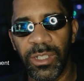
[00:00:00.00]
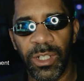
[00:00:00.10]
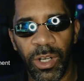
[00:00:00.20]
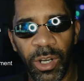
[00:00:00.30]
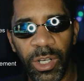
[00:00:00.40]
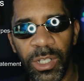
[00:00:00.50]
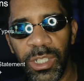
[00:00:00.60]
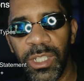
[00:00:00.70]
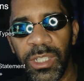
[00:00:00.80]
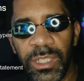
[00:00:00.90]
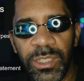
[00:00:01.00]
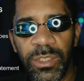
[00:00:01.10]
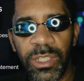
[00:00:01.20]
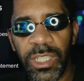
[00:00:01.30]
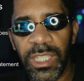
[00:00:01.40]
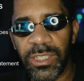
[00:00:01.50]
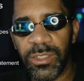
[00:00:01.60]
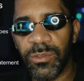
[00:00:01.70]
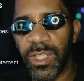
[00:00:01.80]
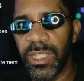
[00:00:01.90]
or you could get
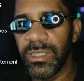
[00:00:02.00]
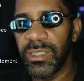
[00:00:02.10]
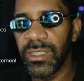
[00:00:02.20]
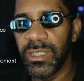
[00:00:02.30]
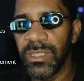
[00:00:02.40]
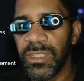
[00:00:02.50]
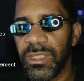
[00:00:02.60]
straight into